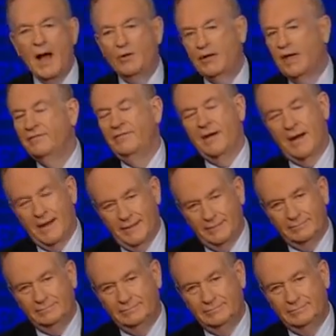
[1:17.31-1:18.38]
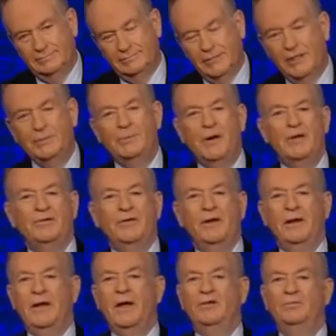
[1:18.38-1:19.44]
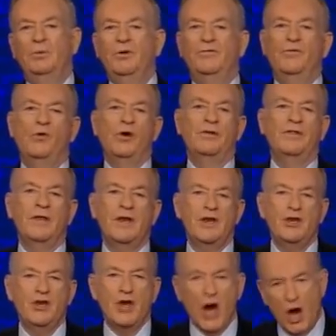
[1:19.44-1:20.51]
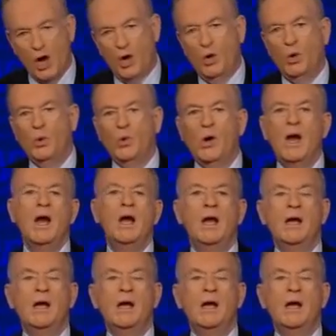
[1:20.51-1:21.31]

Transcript: Okay, fine. But the president has put forth no